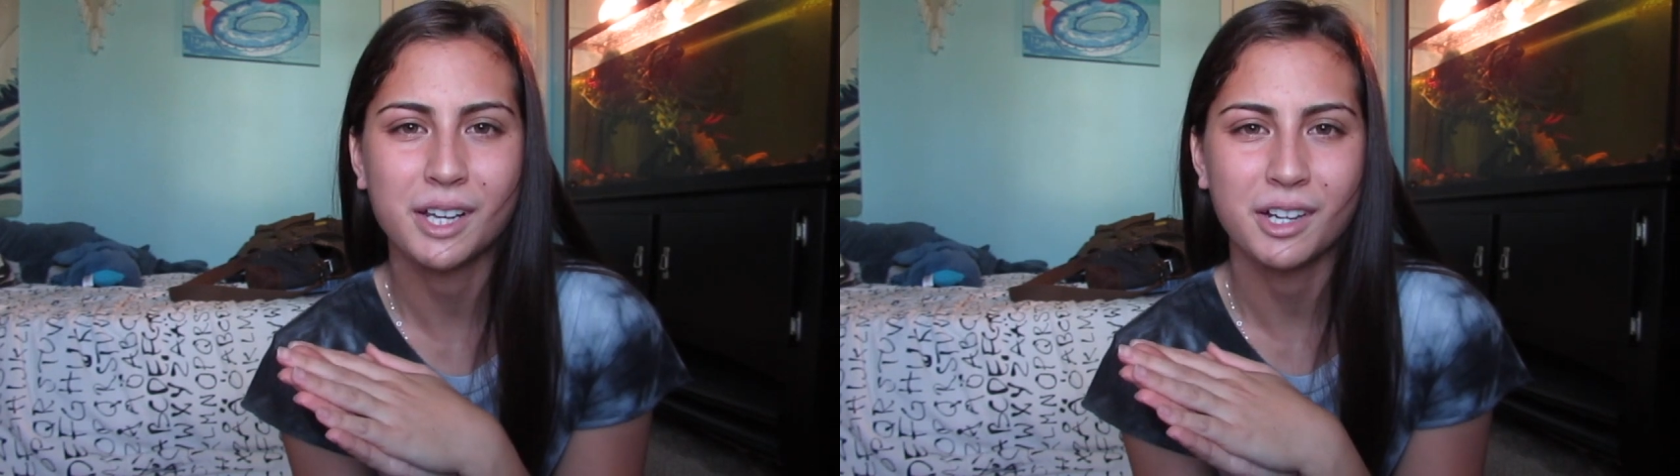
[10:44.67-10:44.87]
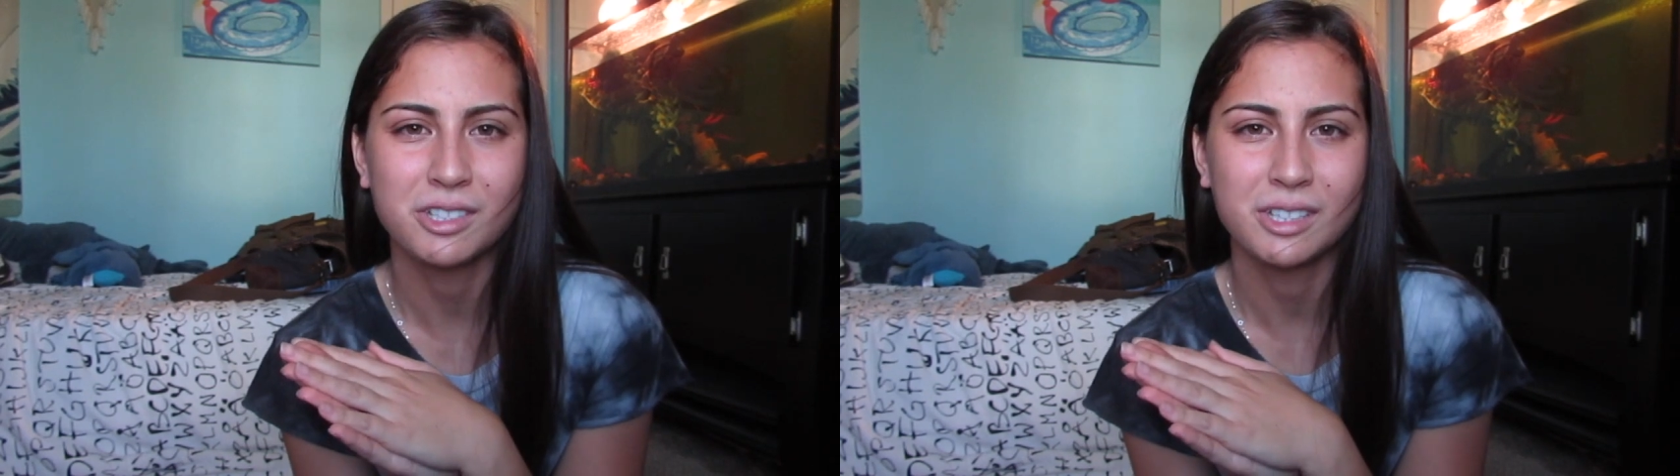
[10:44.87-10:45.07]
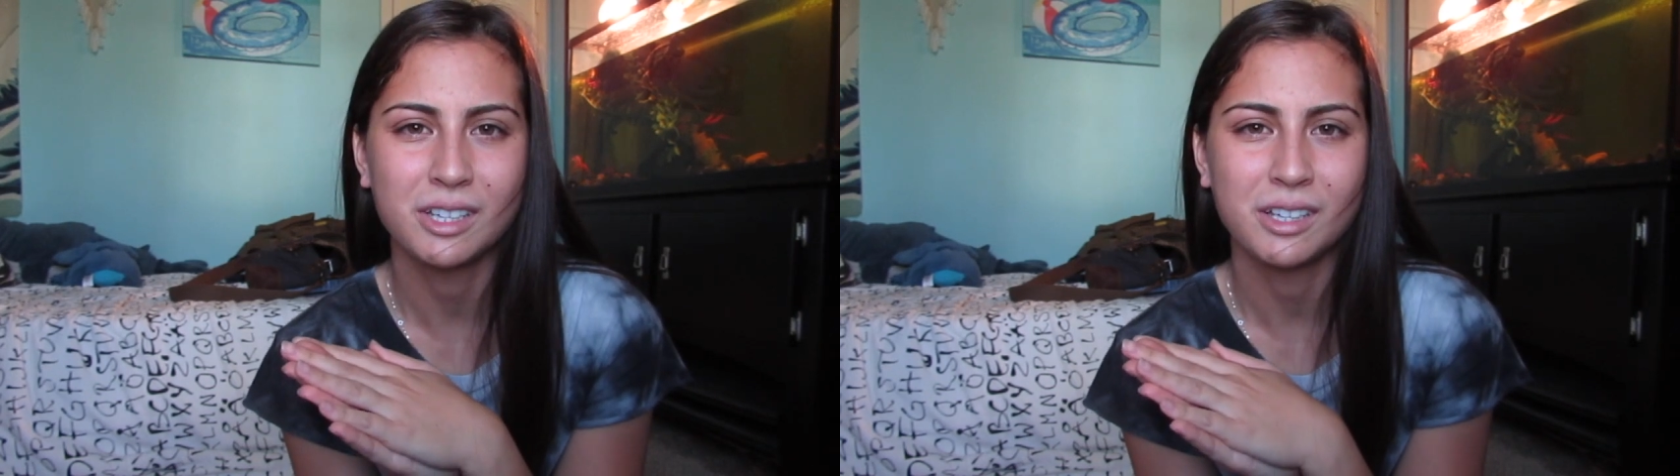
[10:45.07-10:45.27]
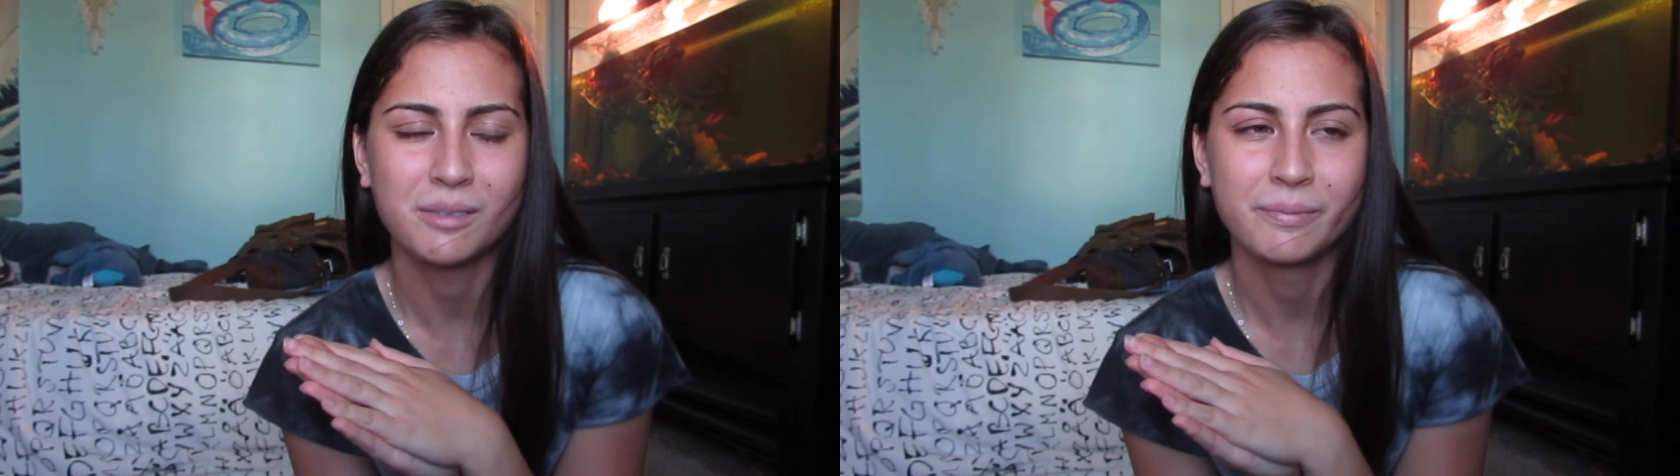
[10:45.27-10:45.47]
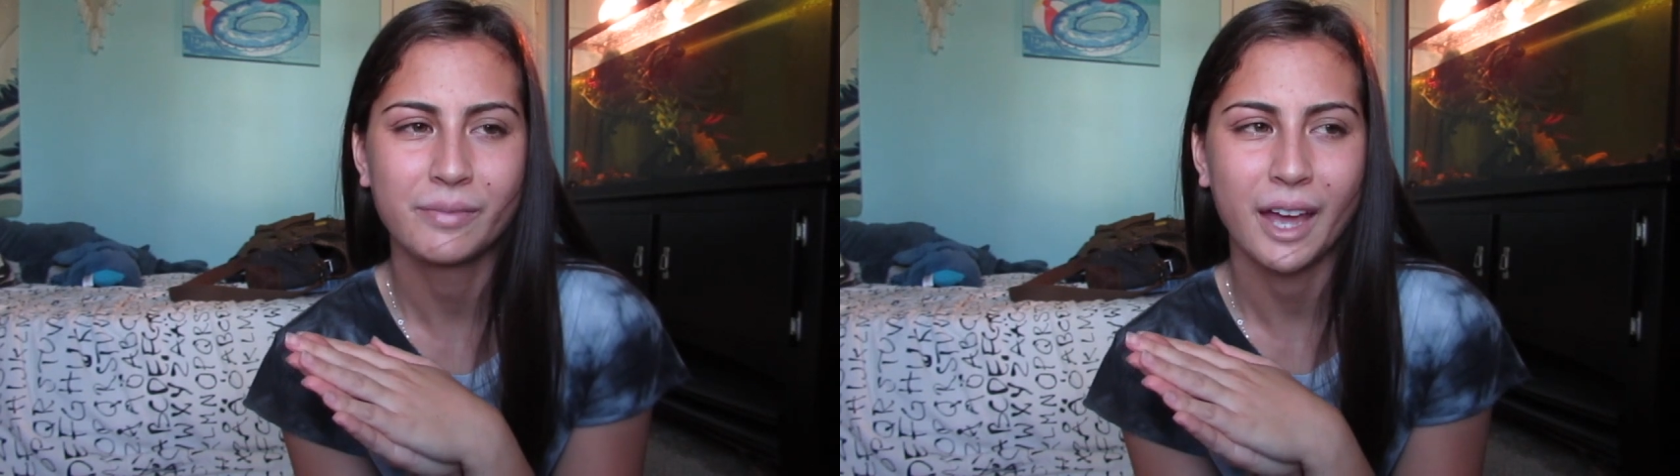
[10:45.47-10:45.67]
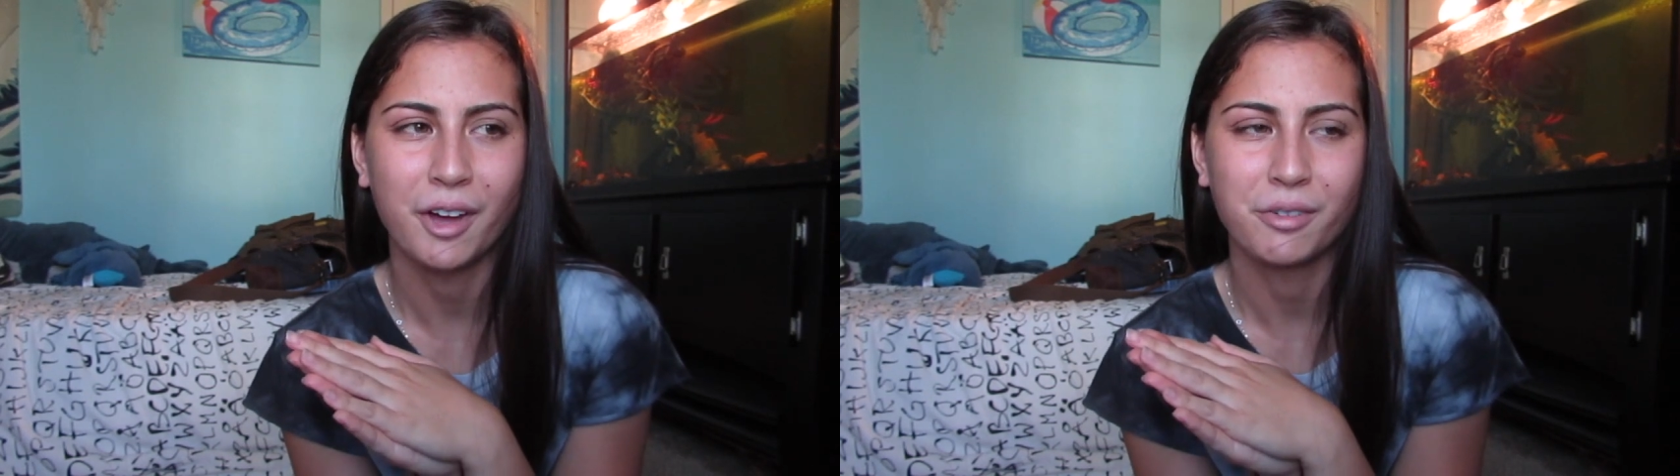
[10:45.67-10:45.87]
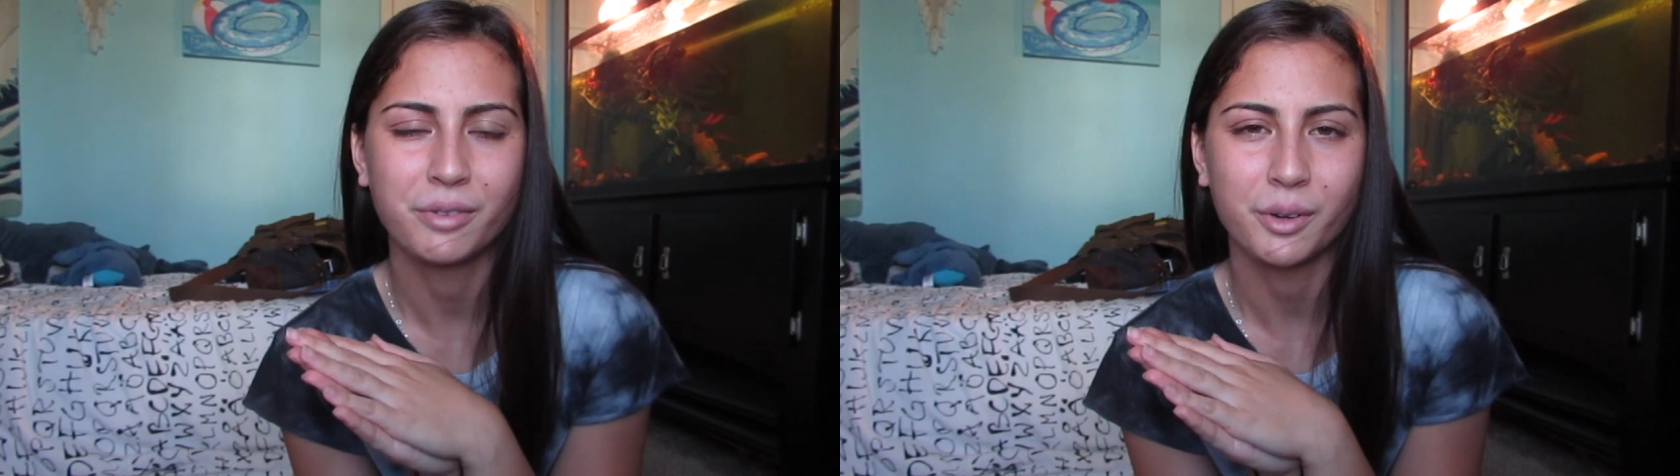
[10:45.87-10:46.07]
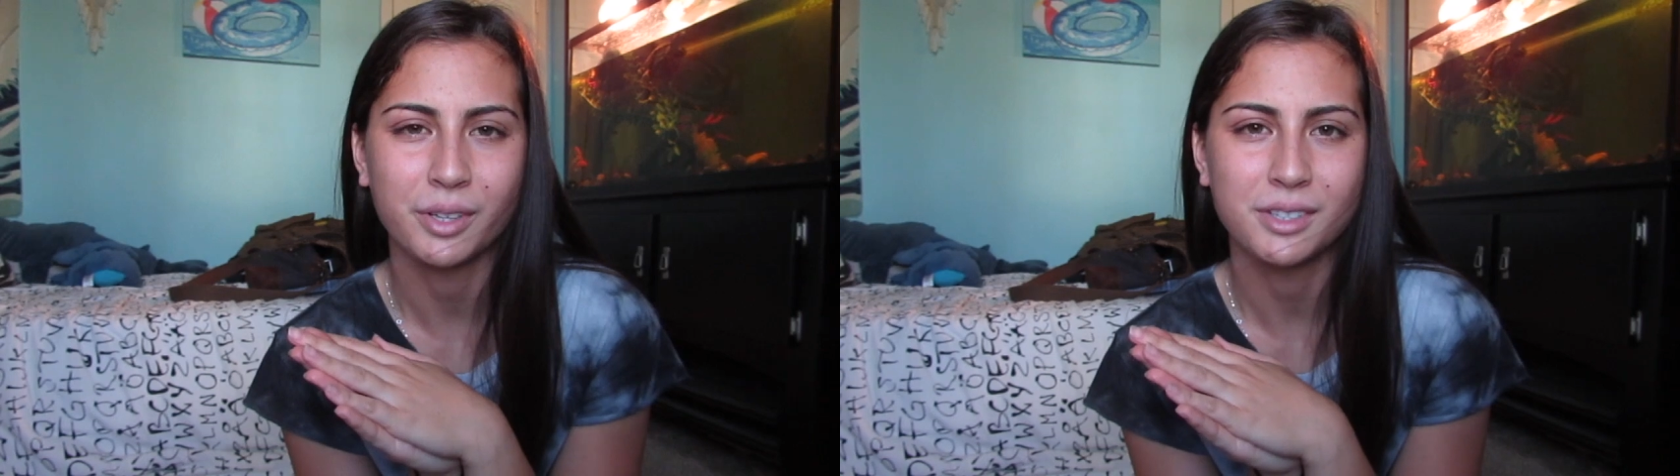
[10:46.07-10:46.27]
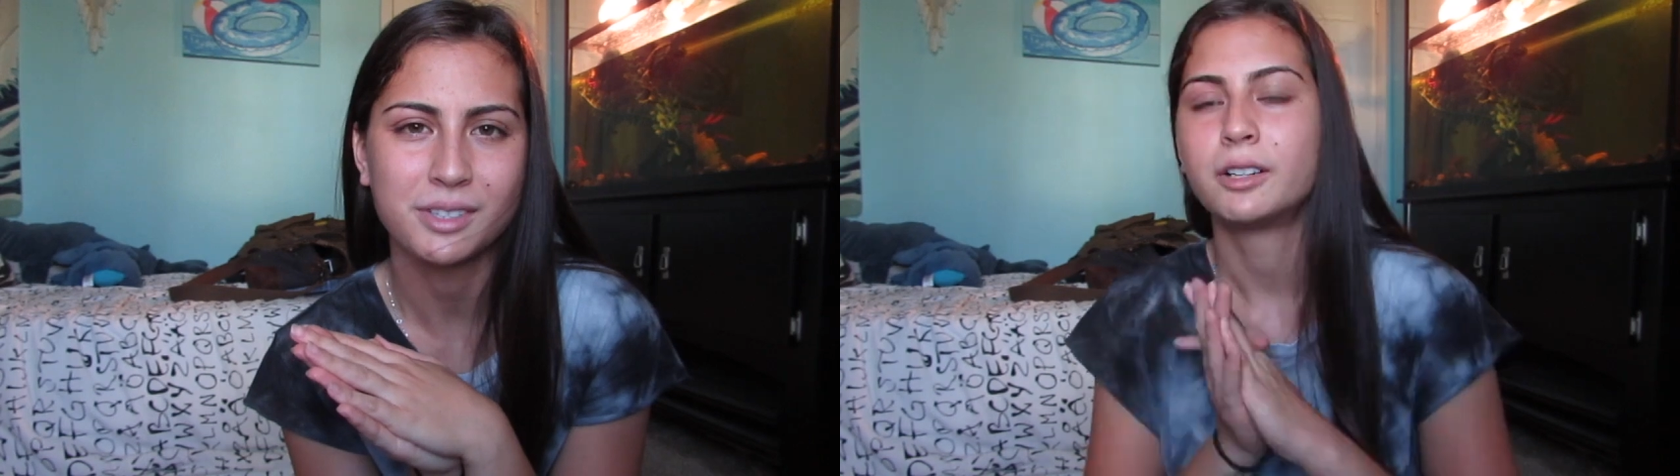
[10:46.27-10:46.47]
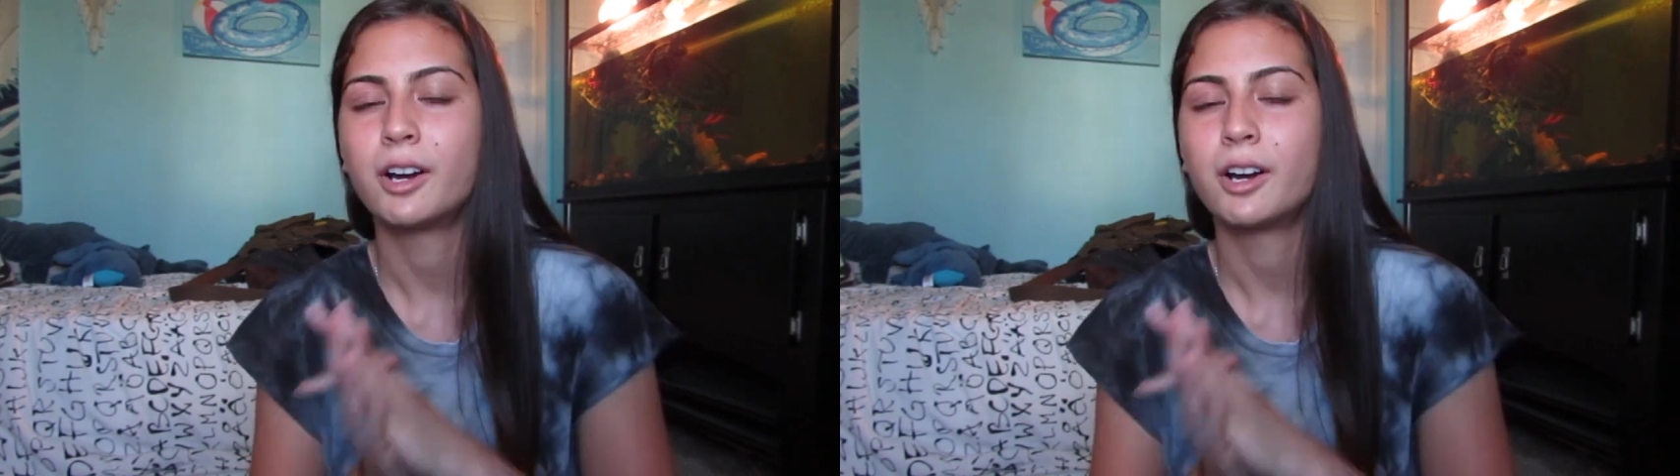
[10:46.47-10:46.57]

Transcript: actually out of focus.